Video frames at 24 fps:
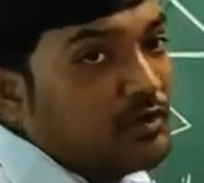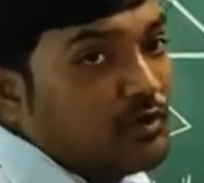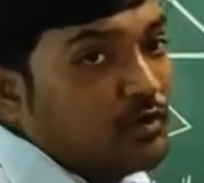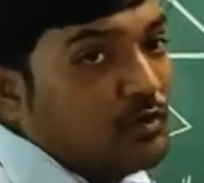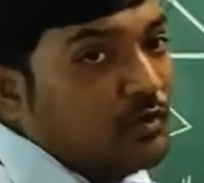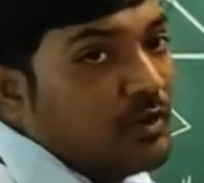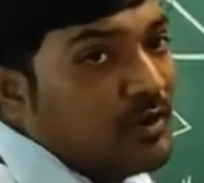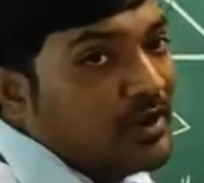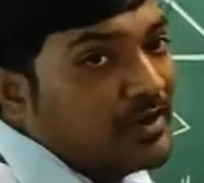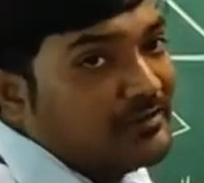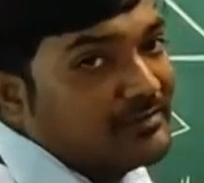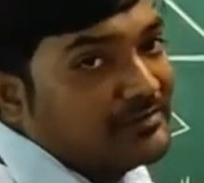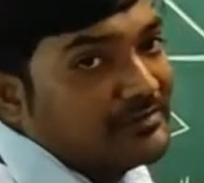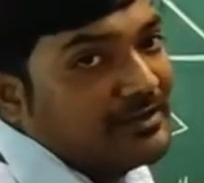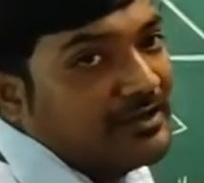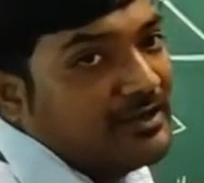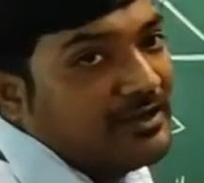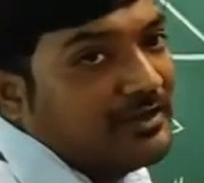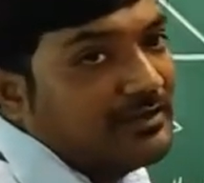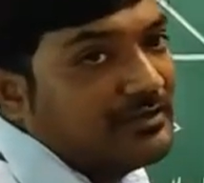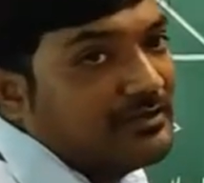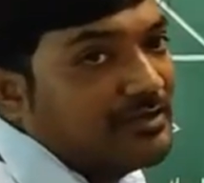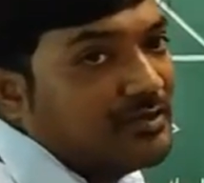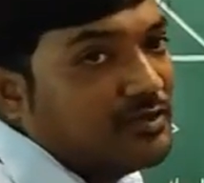2 and
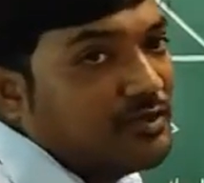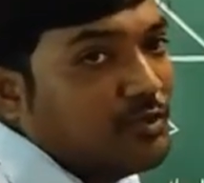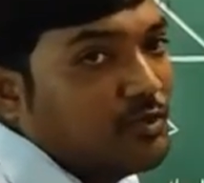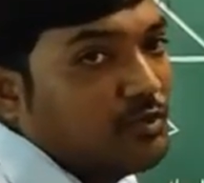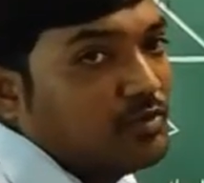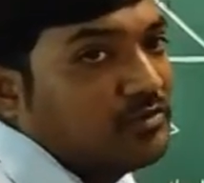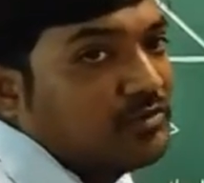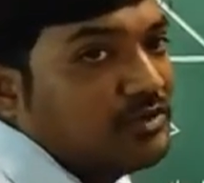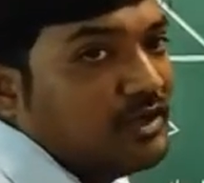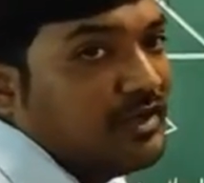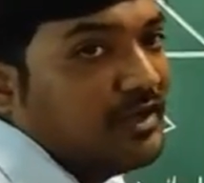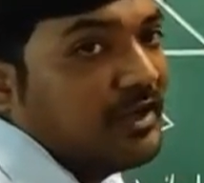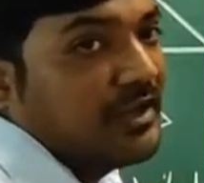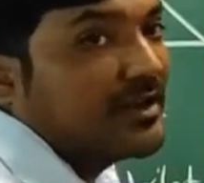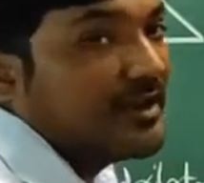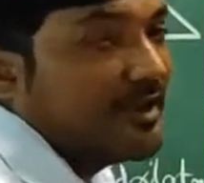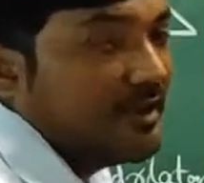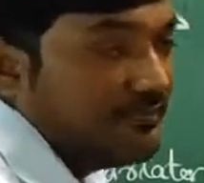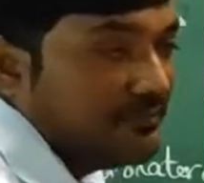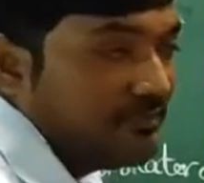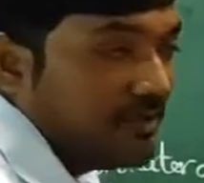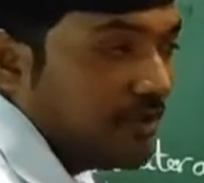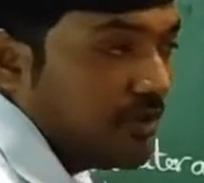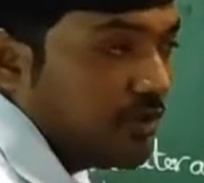3. 2, 3 are
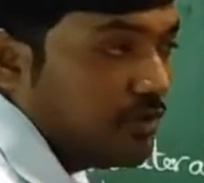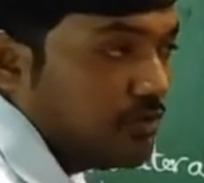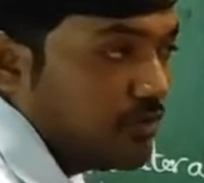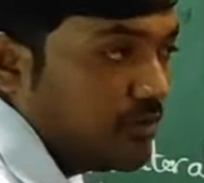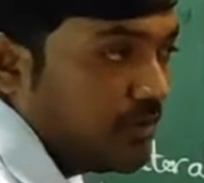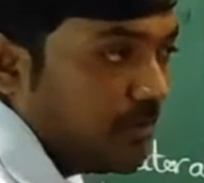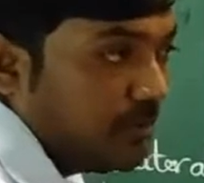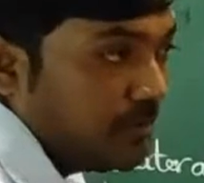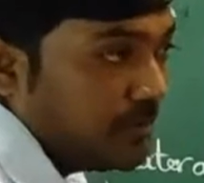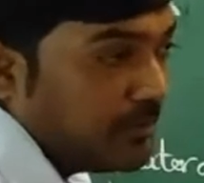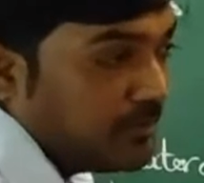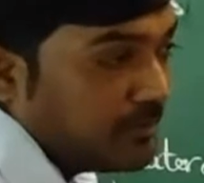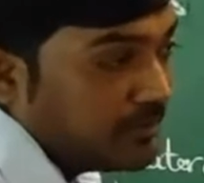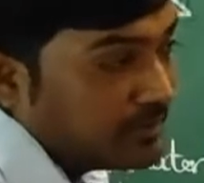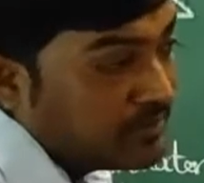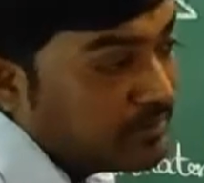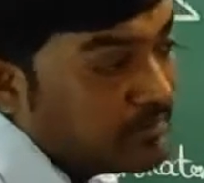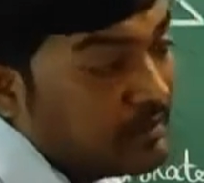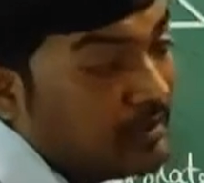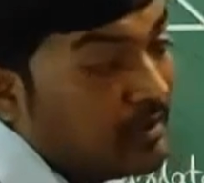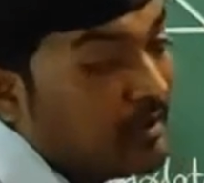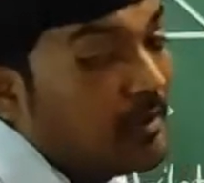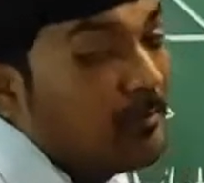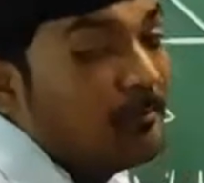consecutive numbers.
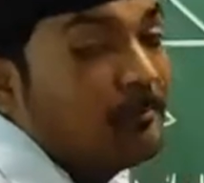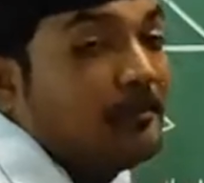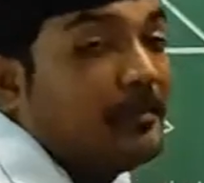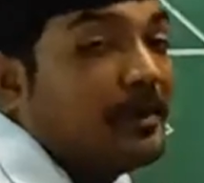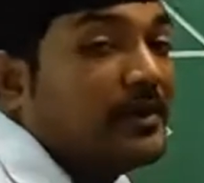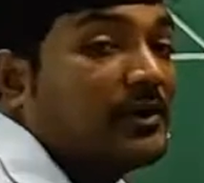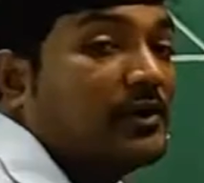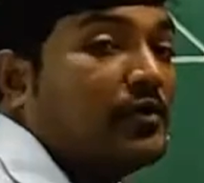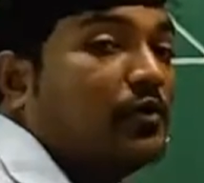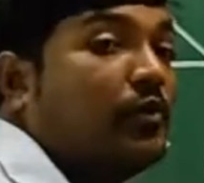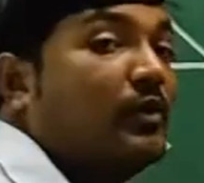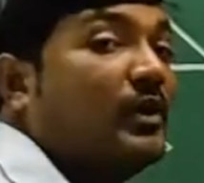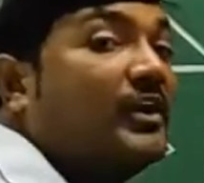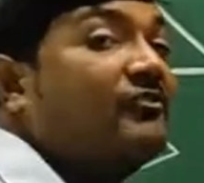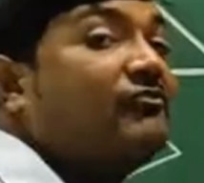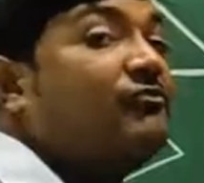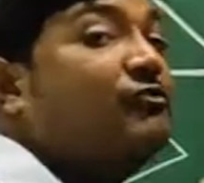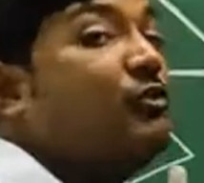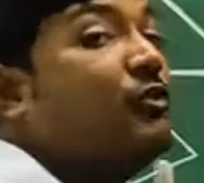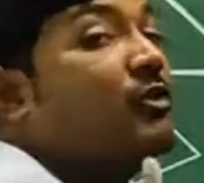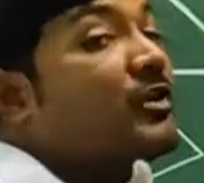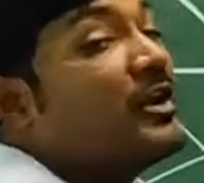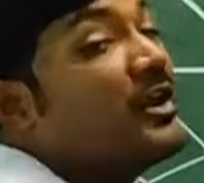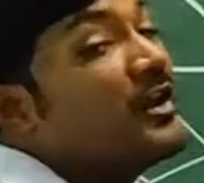But 2 and
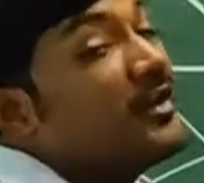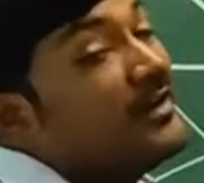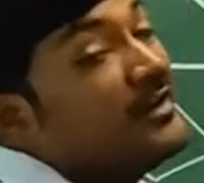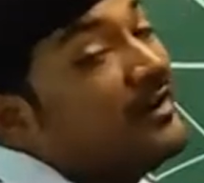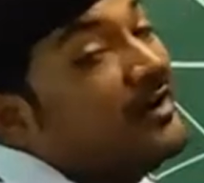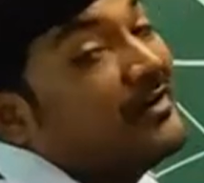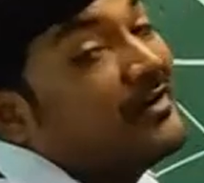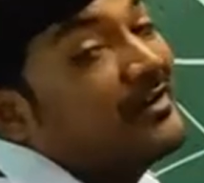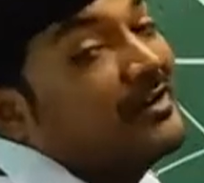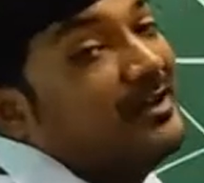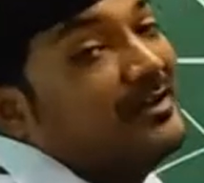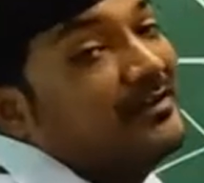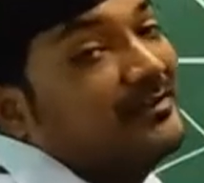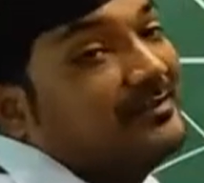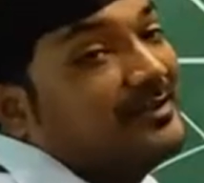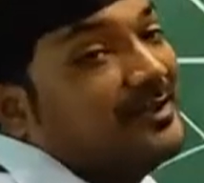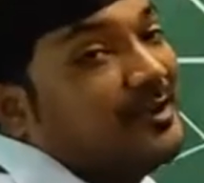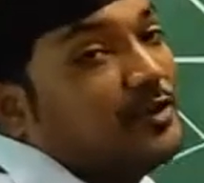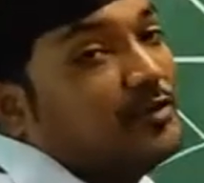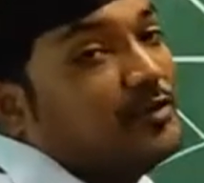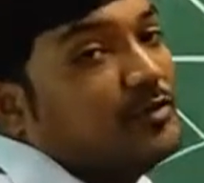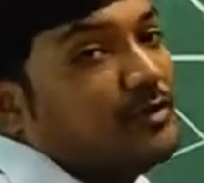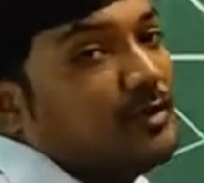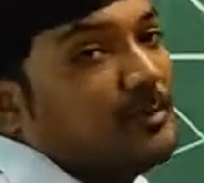4 are not
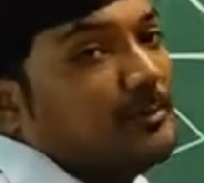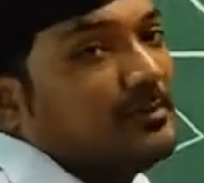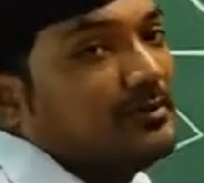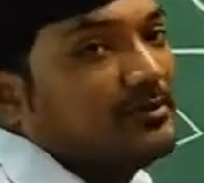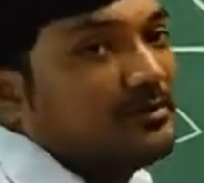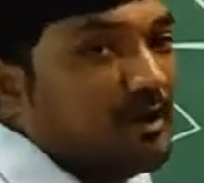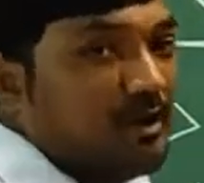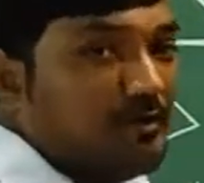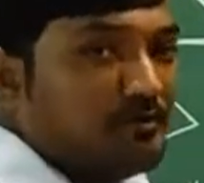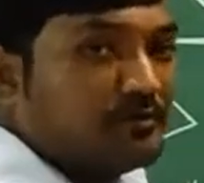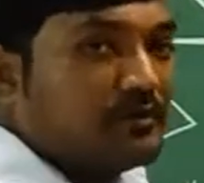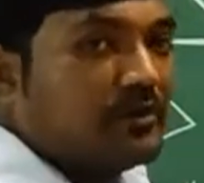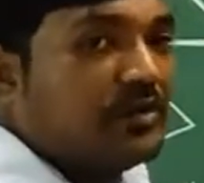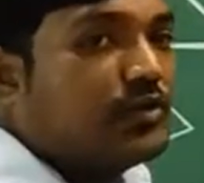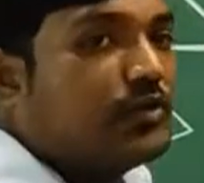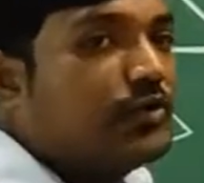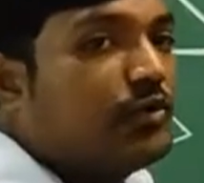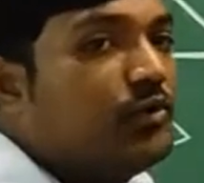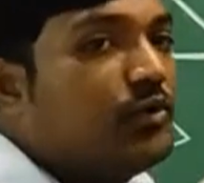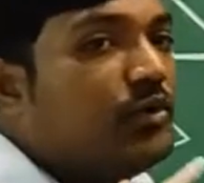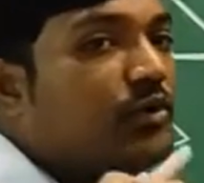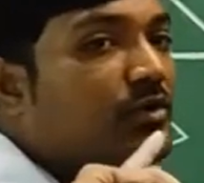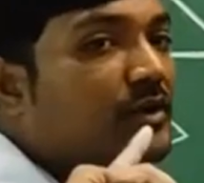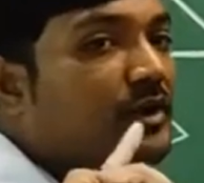consecutive numbers. After
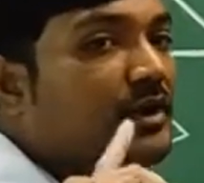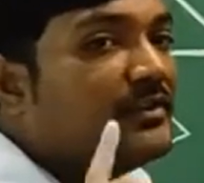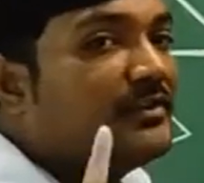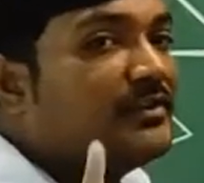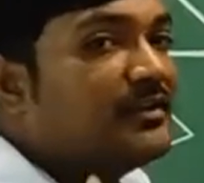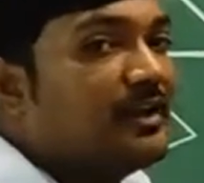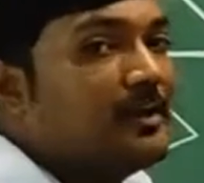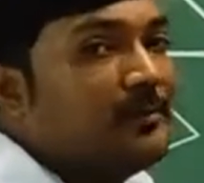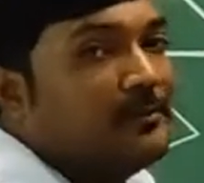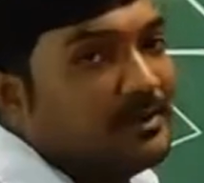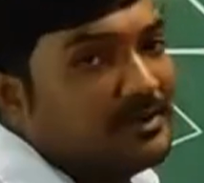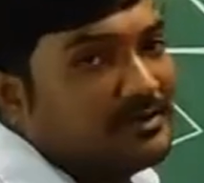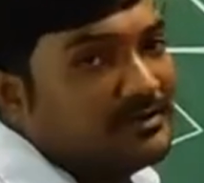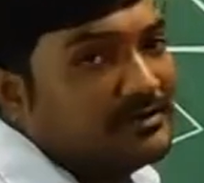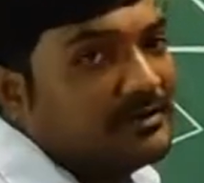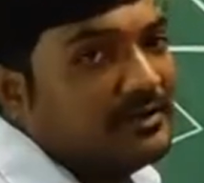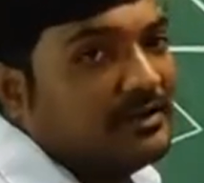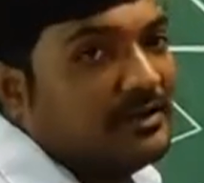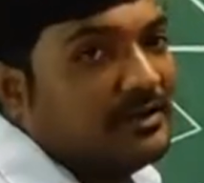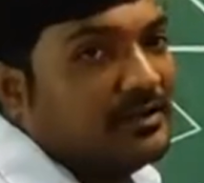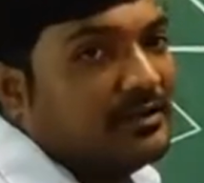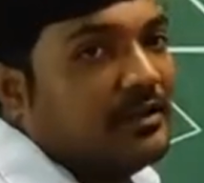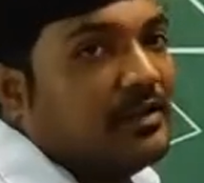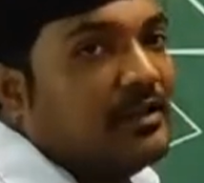2, you will get the number
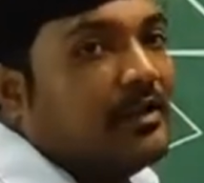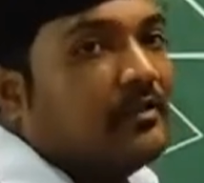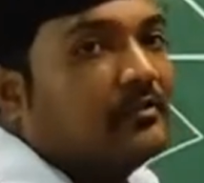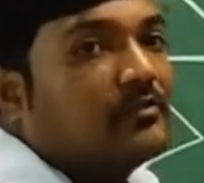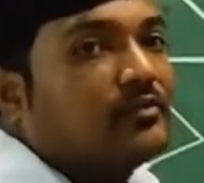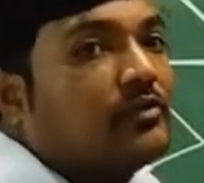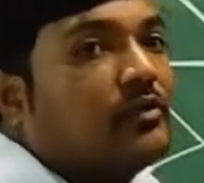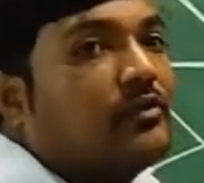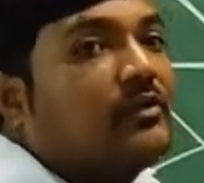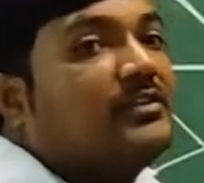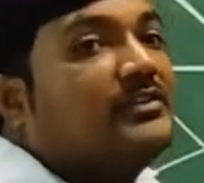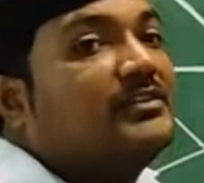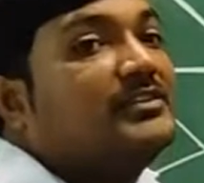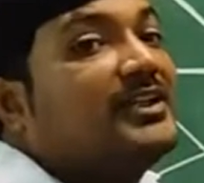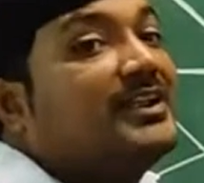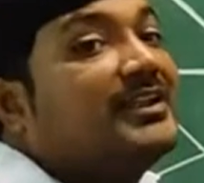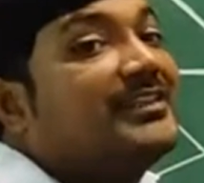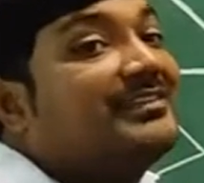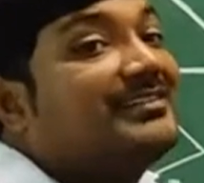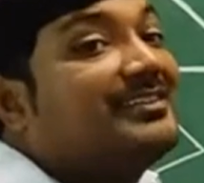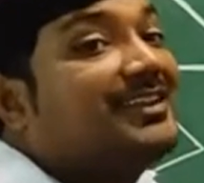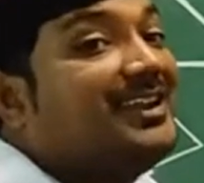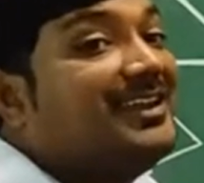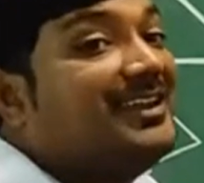3. So
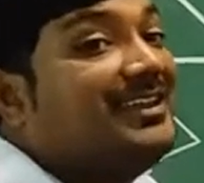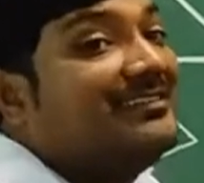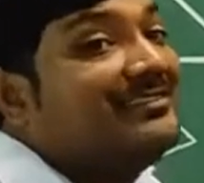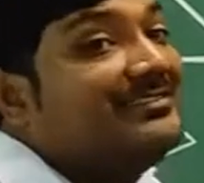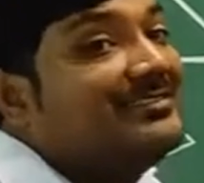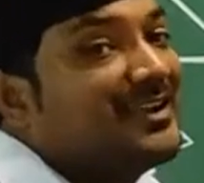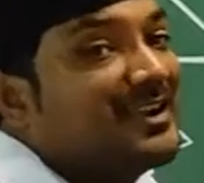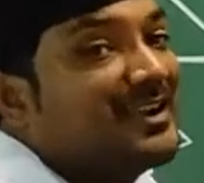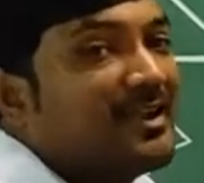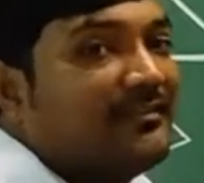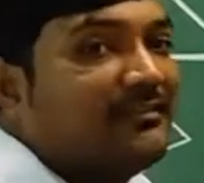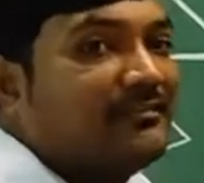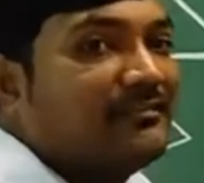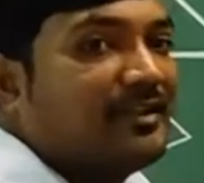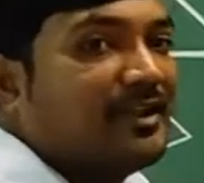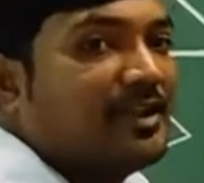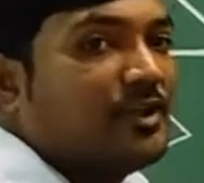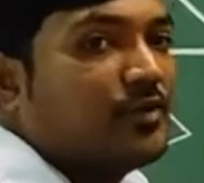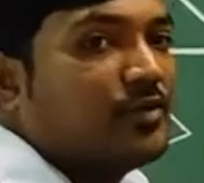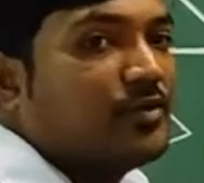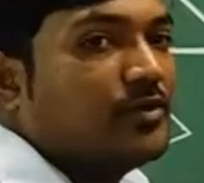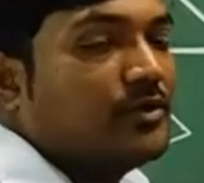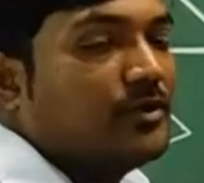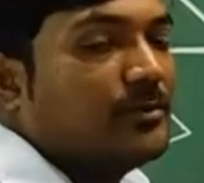that 3 is the
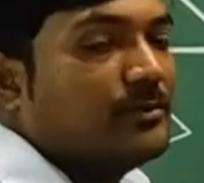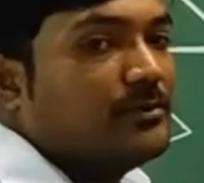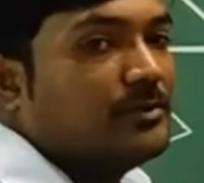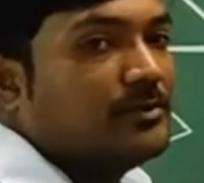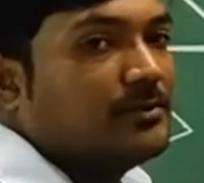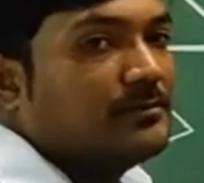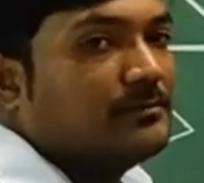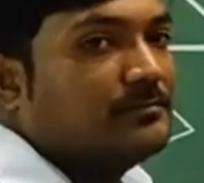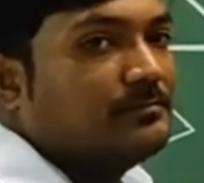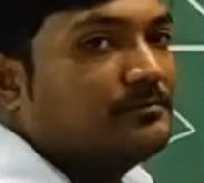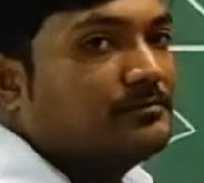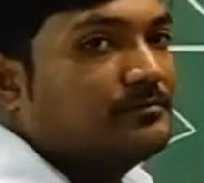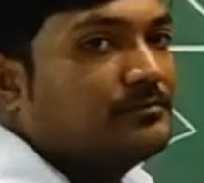consecutive number.